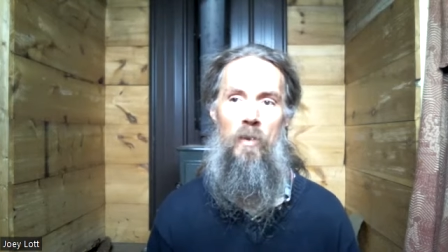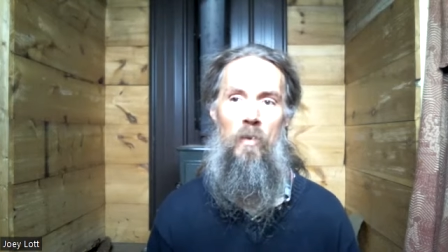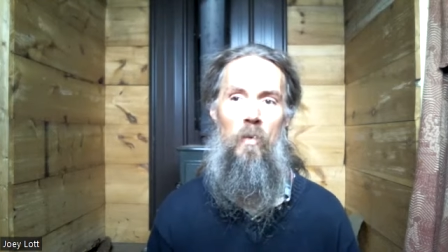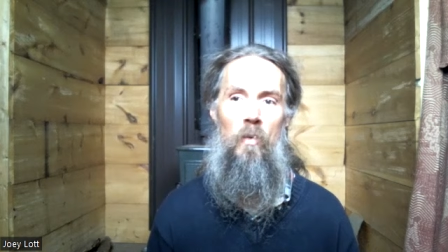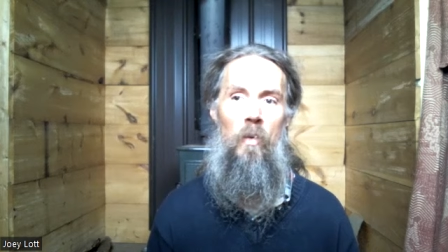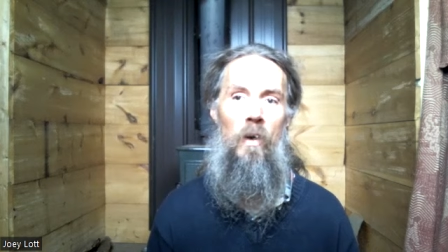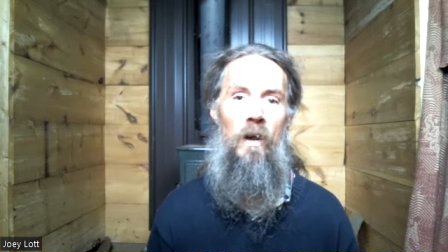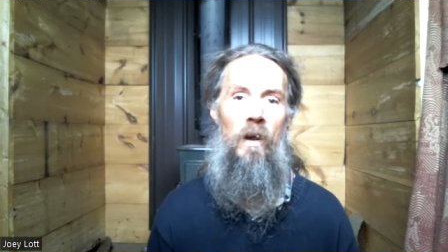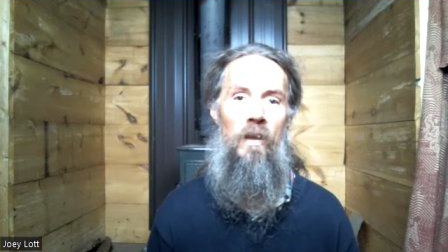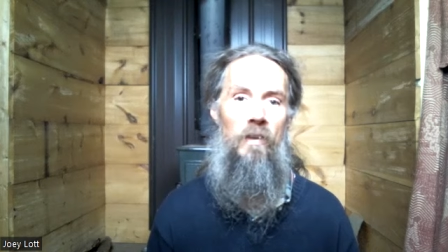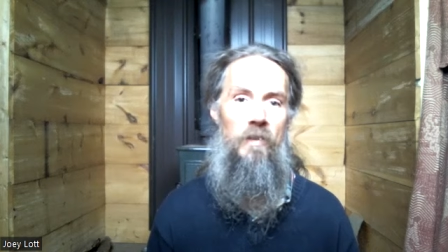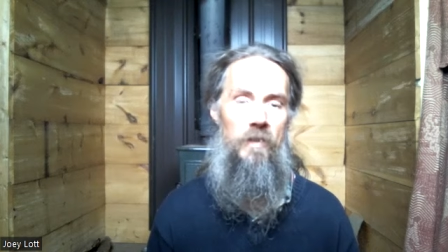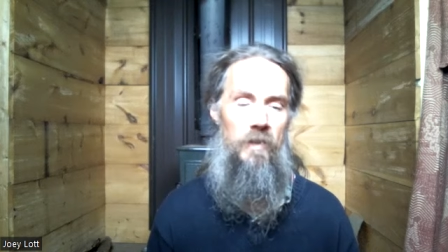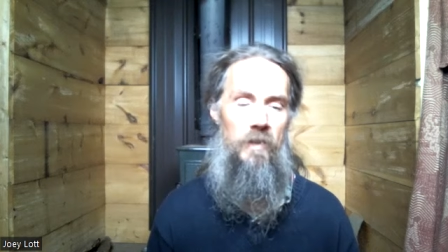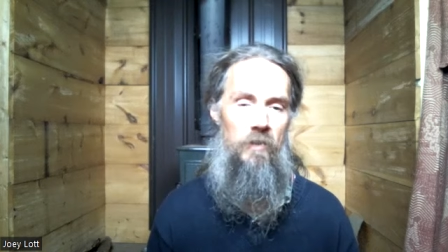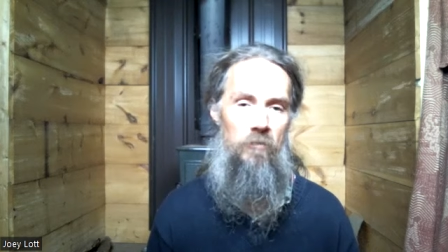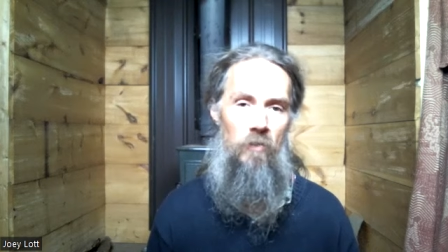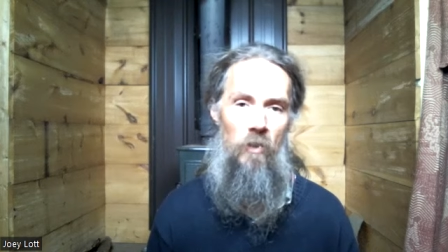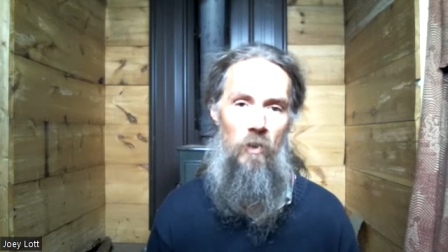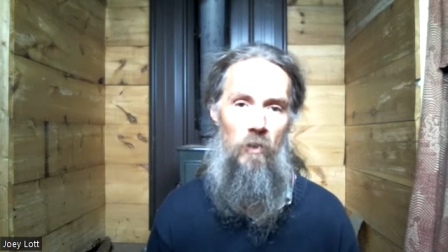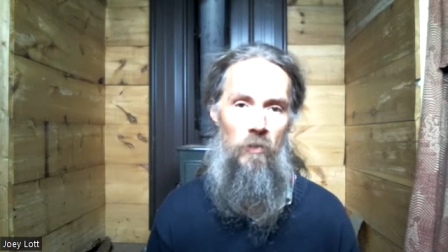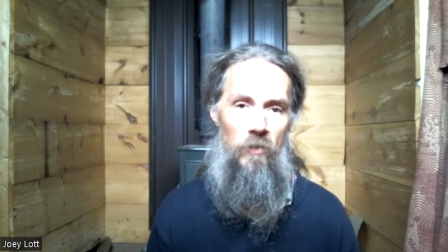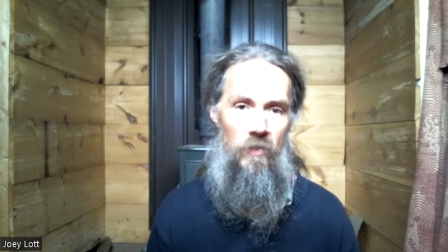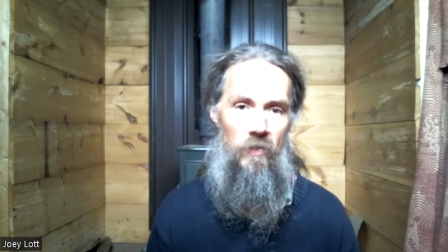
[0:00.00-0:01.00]
quality
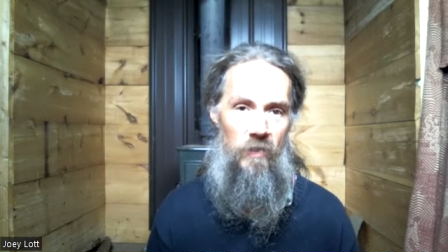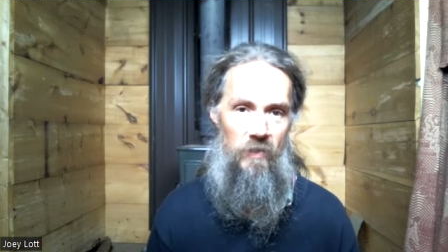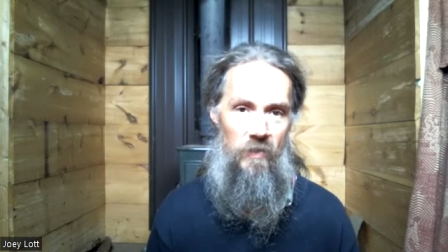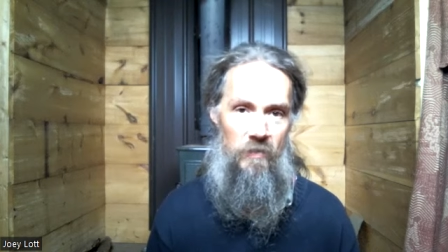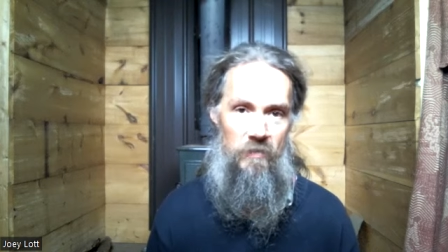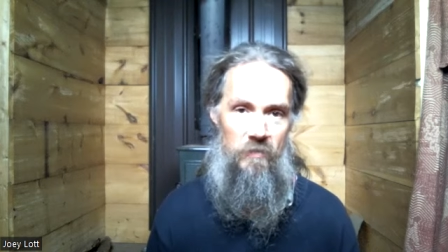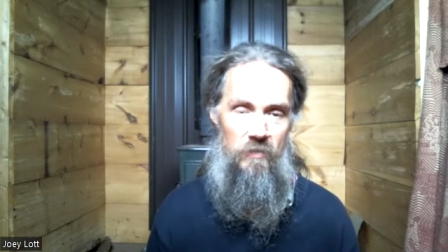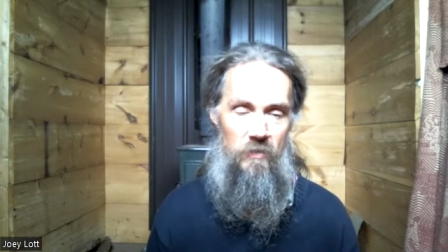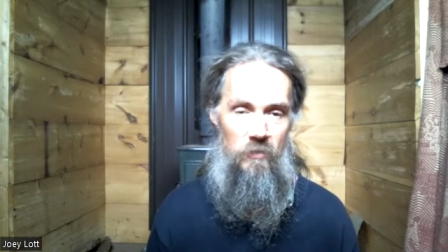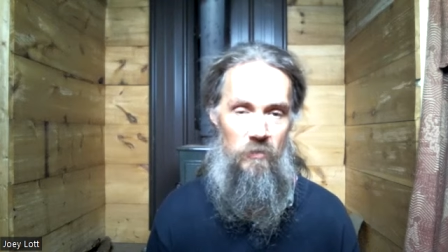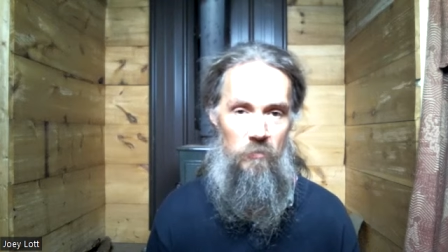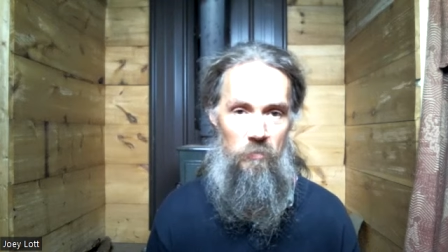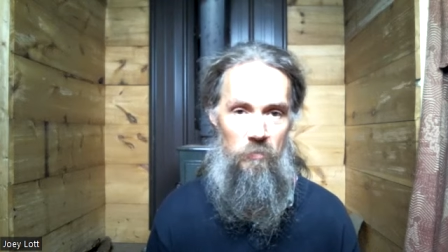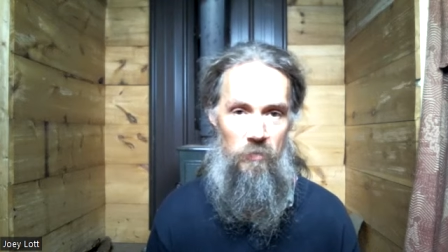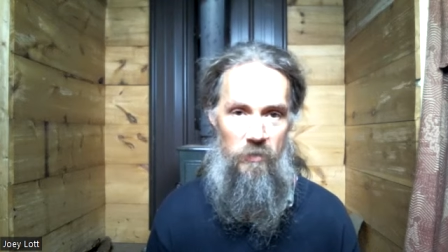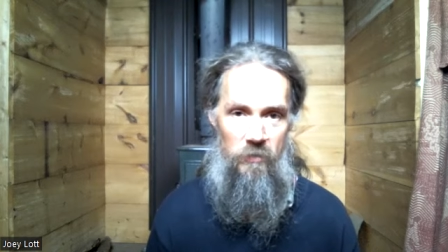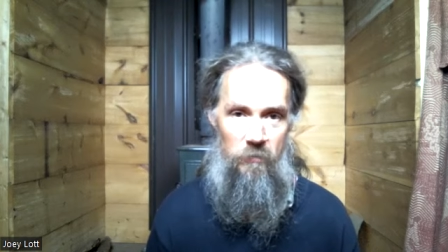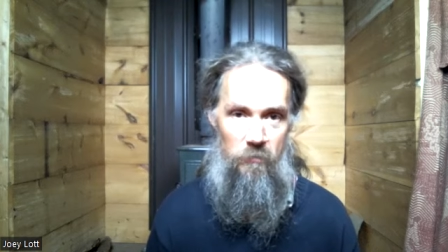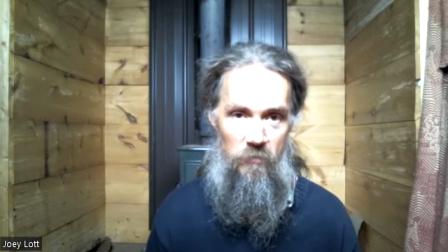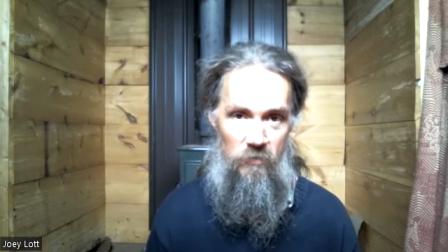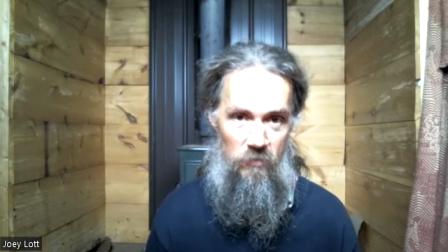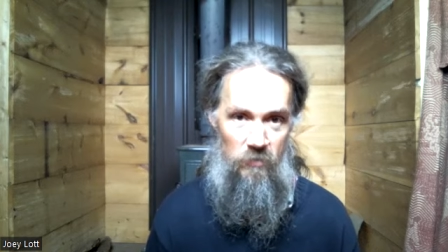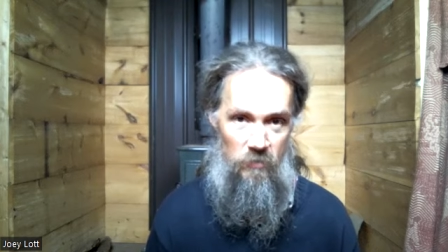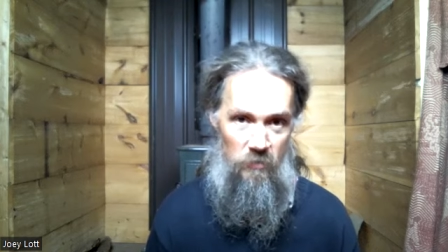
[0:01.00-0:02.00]
of all things that's been
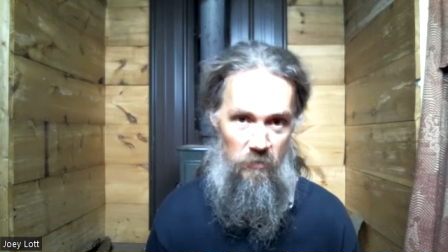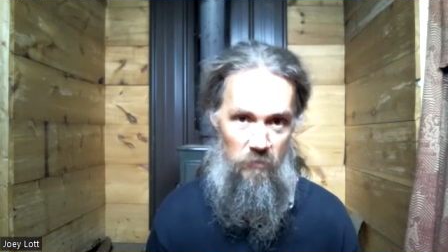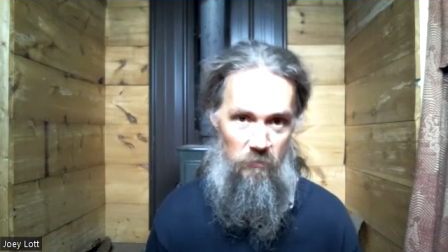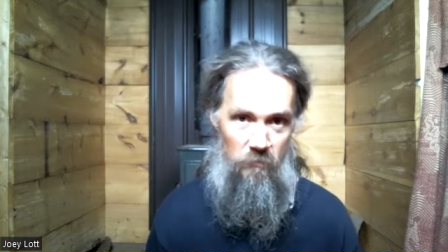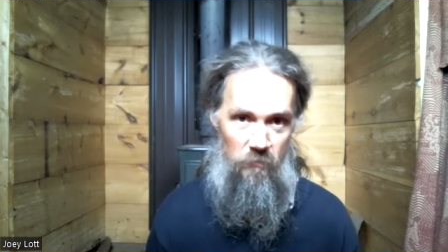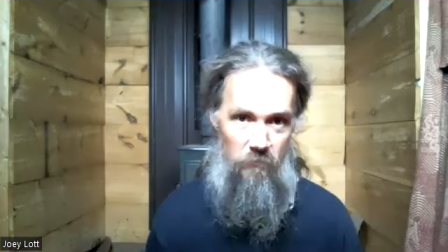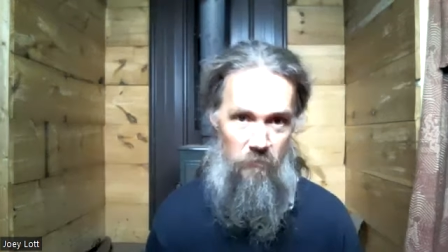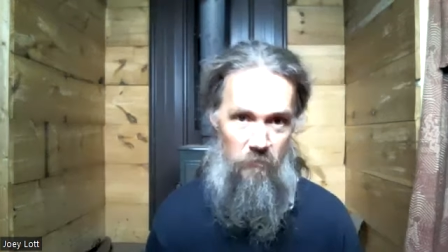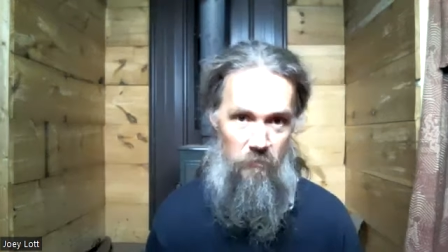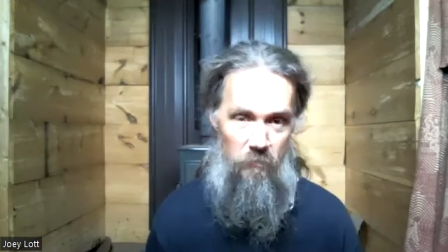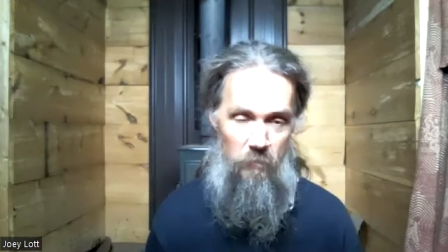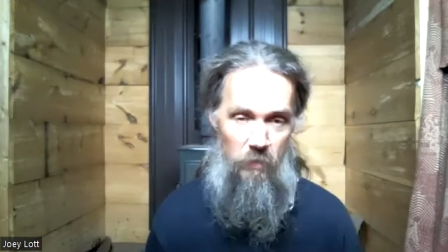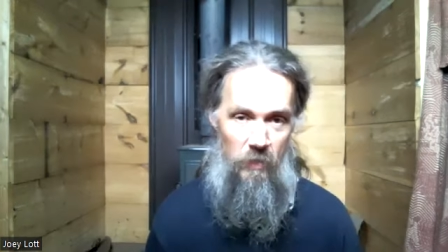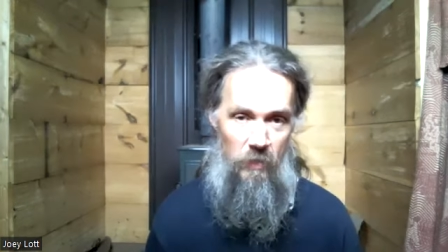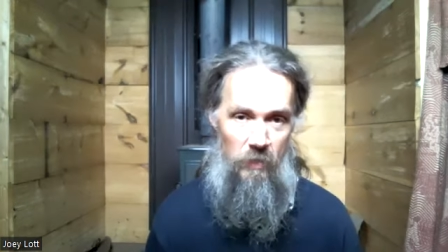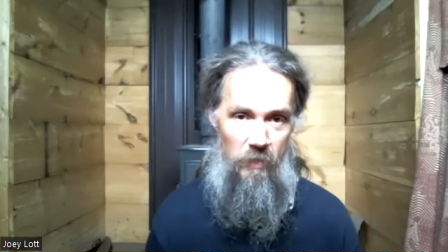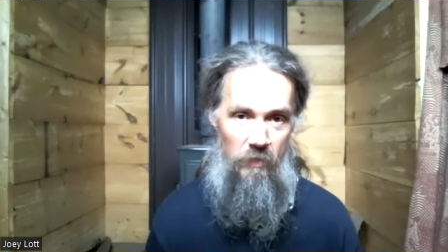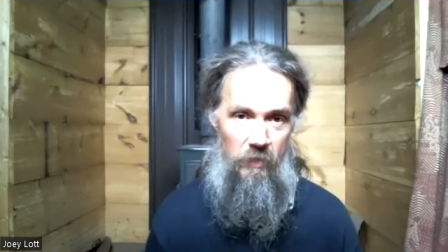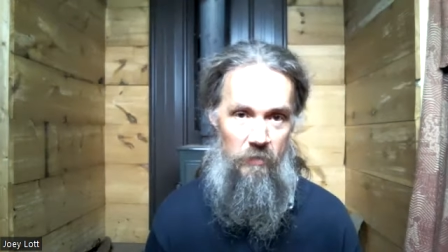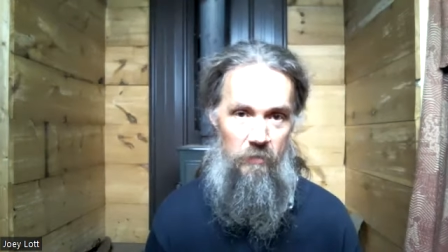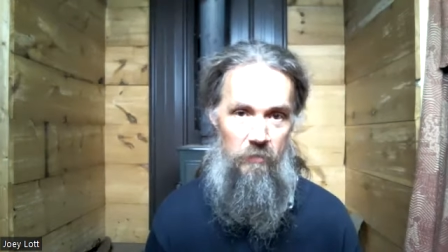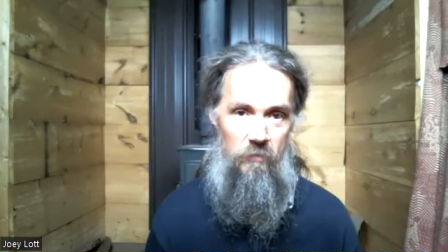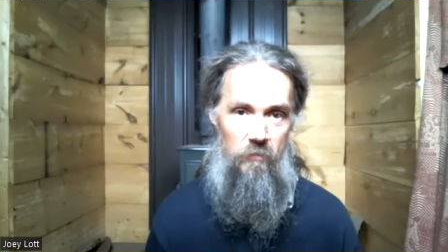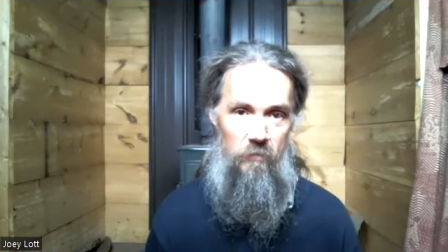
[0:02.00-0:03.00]
observed
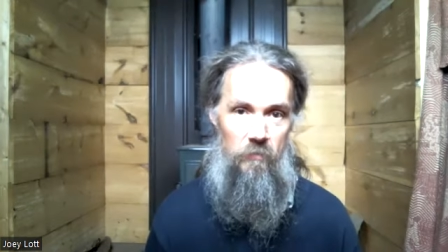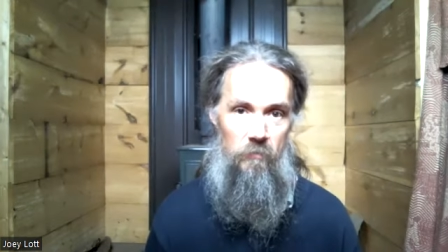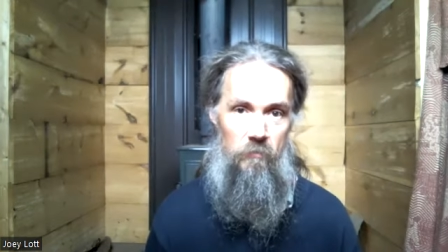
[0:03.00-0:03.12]
by